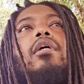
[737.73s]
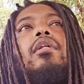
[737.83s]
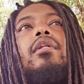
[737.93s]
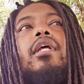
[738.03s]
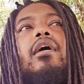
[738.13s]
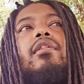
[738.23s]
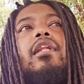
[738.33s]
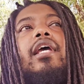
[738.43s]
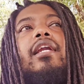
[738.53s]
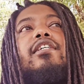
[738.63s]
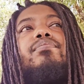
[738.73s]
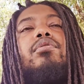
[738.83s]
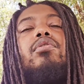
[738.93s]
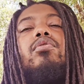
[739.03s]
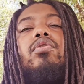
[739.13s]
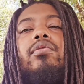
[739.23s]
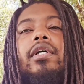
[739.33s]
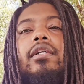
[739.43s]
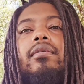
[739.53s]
now the land is polluted.